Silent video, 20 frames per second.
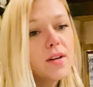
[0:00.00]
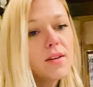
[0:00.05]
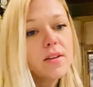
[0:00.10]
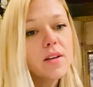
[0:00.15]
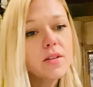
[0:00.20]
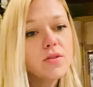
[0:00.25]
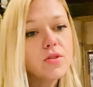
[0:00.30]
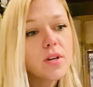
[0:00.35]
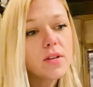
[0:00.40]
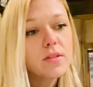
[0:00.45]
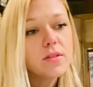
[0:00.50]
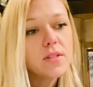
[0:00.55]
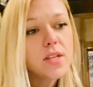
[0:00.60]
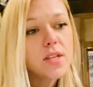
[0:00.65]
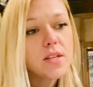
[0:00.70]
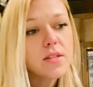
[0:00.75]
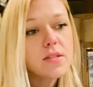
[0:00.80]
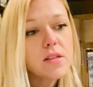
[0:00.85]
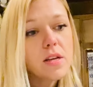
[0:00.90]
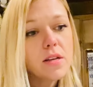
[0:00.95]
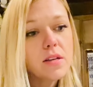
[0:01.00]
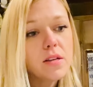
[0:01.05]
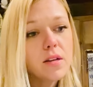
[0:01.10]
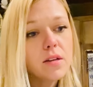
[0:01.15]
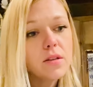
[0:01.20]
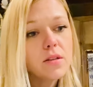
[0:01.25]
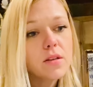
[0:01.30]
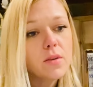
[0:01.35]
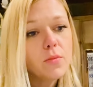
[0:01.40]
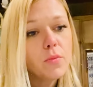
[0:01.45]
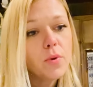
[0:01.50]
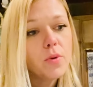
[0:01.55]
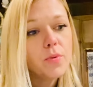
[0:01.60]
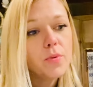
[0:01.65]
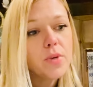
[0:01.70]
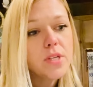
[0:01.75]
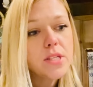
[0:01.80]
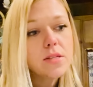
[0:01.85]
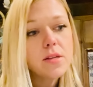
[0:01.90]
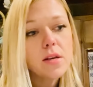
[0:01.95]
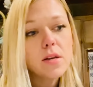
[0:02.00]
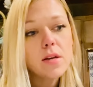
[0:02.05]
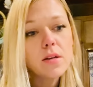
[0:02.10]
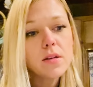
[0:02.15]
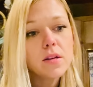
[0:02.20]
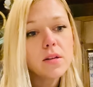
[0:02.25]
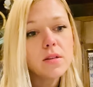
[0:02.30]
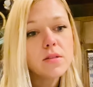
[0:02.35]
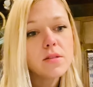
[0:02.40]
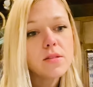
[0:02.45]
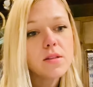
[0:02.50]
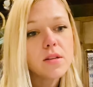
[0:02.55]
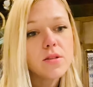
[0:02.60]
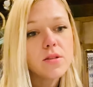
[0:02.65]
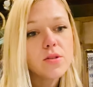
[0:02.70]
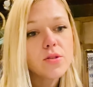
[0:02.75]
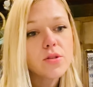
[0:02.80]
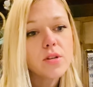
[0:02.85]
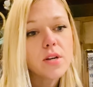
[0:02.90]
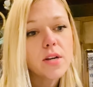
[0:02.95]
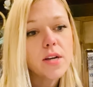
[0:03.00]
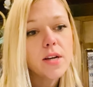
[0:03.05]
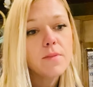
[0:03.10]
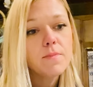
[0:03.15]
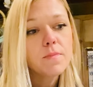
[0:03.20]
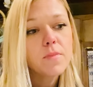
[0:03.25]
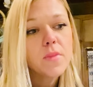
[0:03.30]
conjunct the ascendant when we see it in synastry,